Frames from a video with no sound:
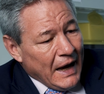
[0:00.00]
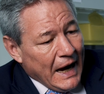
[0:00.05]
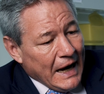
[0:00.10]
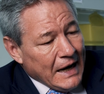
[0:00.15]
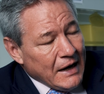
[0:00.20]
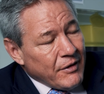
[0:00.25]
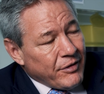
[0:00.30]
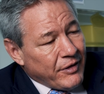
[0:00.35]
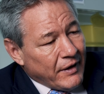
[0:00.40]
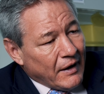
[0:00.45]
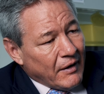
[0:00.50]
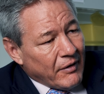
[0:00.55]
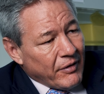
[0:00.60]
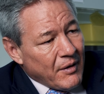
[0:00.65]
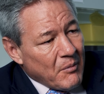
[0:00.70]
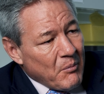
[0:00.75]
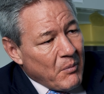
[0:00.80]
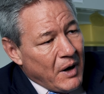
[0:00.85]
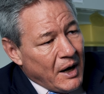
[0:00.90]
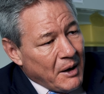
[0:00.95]
Anything
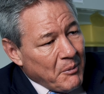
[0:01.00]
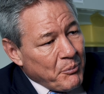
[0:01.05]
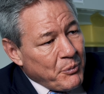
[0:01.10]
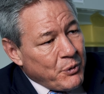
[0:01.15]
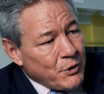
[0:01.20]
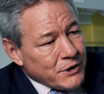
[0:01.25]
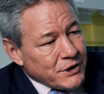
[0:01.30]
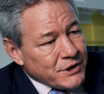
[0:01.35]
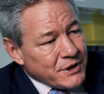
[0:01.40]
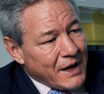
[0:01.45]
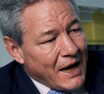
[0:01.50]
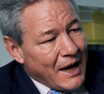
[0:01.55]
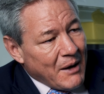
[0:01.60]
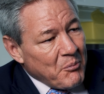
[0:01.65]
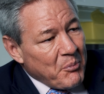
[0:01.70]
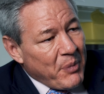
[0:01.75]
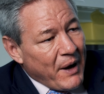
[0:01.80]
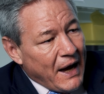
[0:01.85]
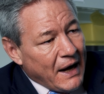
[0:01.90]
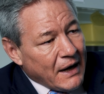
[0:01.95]
that might push
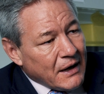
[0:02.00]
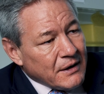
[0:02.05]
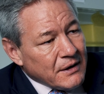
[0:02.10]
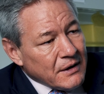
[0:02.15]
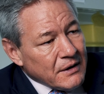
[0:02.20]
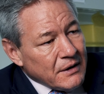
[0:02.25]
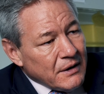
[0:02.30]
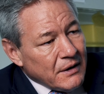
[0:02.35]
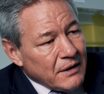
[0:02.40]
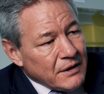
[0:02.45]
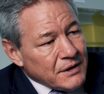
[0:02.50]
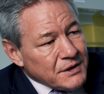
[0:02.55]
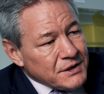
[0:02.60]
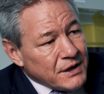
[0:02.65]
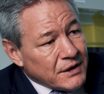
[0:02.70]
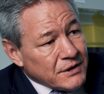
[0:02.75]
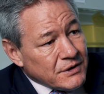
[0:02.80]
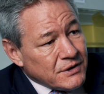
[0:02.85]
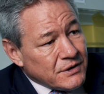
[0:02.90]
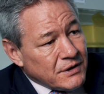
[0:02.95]
that back
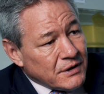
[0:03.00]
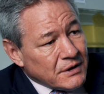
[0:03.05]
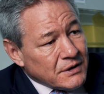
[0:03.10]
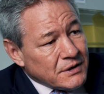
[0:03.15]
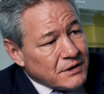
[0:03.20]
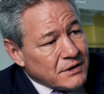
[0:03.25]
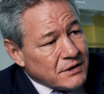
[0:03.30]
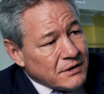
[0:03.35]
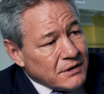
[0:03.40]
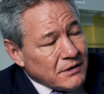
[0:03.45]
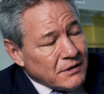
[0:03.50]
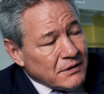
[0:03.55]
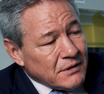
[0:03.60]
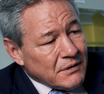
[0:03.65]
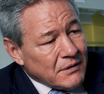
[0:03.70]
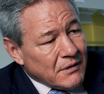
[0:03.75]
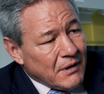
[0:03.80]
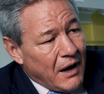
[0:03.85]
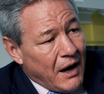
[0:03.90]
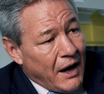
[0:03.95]
such that
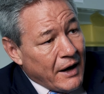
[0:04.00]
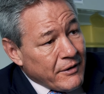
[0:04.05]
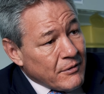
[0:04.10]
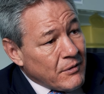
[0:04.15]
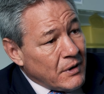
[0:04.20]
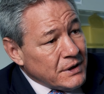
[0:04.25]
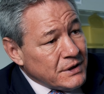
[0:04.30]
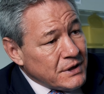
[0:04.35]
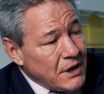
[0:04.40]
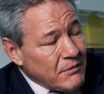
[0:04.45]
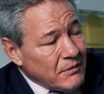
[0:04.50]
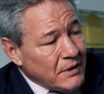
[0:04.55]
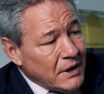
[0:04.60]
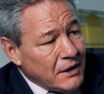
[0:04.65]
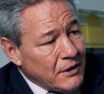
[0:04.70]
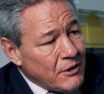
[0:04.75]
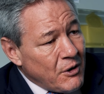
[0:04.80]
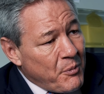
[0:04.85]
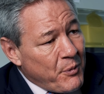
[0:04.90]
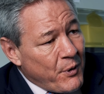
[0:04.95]
either I don't
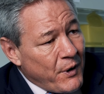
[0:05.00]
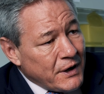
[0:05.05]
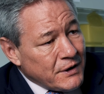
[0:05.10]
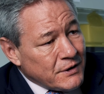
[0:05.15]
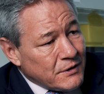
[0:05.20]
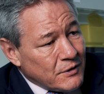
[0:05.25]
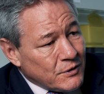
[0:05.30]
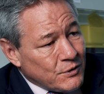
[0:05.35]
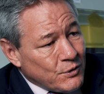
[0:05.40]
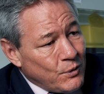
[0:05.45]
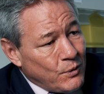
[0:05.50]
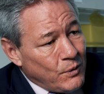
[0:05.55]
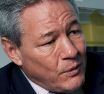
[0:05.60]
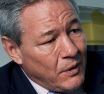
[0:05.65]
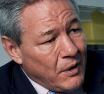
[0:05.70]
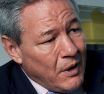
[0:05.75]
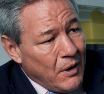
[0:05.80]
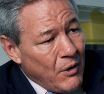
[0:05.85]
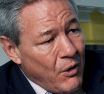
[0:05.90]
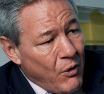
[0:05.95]
need an operation at
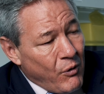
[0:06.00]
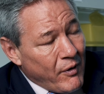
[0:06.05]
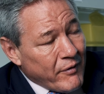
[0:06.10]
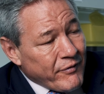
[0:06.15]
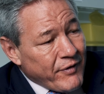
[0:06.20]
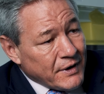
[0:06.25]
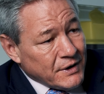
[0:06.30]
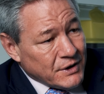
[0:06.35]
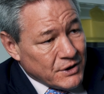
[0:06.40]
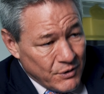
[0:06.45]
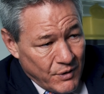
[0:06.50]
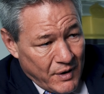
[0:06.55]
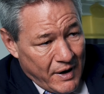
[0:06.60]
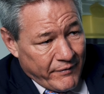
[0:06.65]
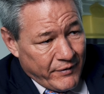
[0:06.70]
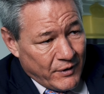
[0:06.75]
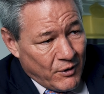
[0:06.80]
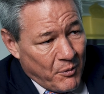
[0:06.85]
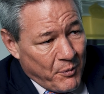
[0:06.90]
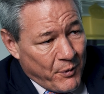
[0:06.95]
all, or if I do
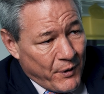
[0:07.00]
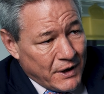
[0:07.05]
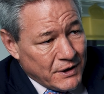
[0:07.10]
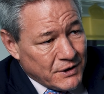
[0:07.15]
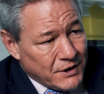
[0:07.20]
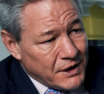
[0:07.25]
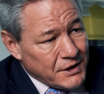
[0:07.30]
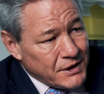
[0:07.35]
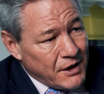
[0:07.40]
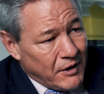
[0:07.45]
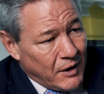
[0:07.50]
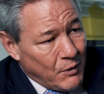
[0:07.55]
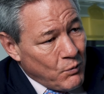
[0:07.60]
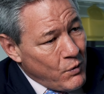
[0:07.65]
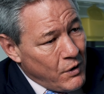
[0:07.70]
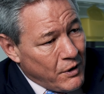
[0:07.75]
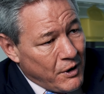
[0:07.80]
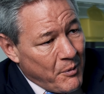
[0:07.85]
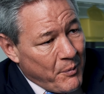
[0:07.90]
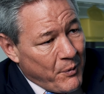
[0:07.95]
have an operation, it's only
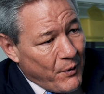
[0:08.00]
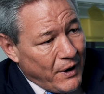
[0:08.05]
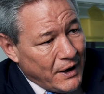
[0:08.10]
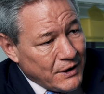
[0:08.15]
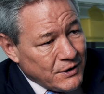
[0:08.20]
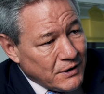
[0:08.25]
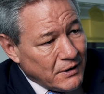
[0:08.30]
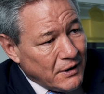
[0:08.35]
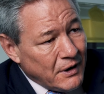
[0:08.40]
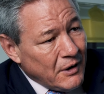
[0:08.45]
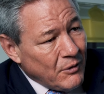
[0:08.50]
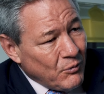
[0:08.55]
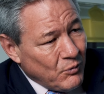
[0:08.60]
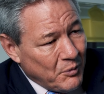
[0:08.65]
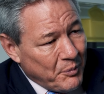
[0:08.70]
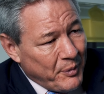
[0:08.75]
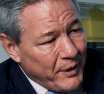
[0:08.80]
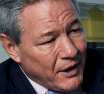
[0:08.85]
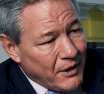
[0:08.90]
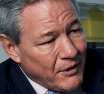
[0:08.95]
one operation,
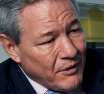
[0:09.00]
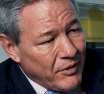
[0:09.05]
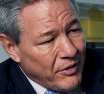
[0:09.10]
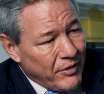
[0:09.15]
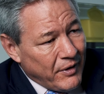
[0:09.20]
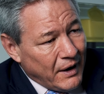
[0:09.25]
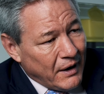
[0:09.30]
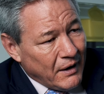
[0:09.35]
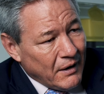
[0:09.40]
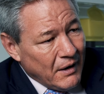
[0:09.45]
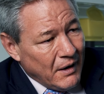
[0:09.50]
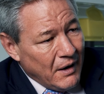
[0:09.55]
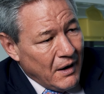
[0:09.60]
would be a good thing.